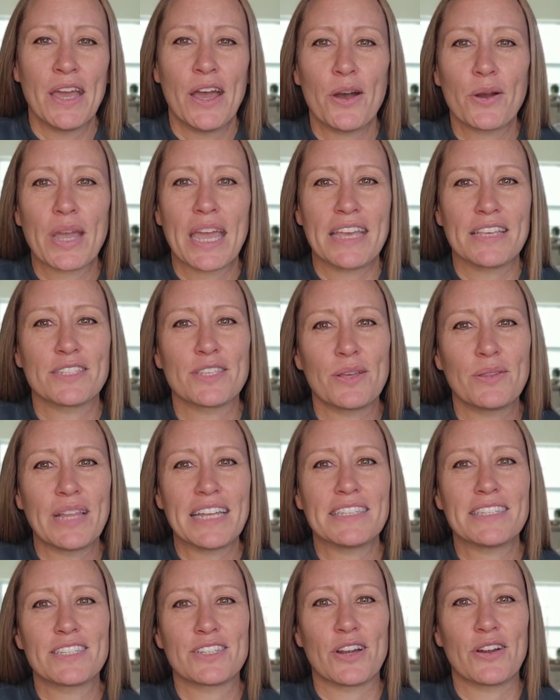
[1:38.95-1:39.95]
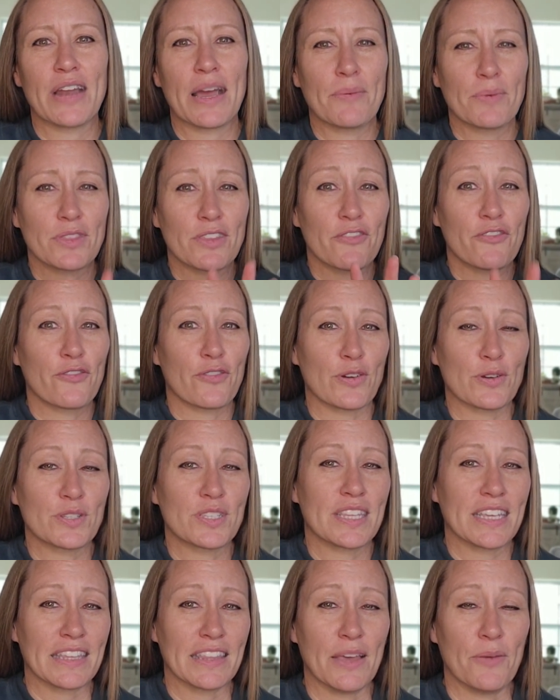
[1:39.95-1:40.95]
Okay, so let's start out with the
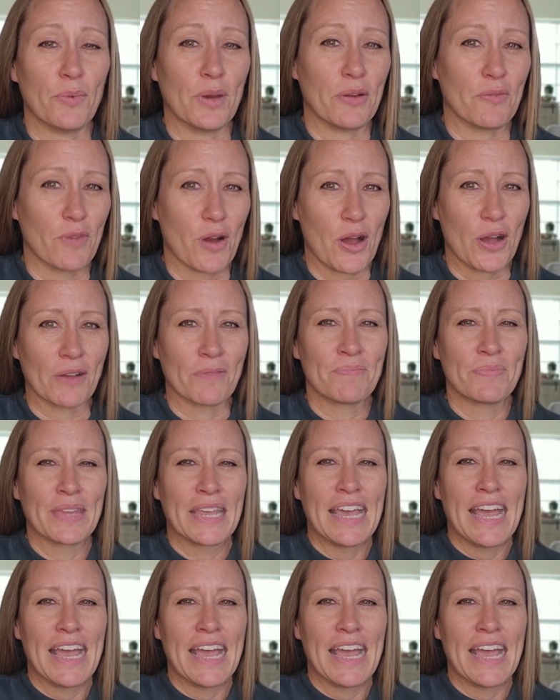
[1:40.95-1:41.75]
first thing that went wrong.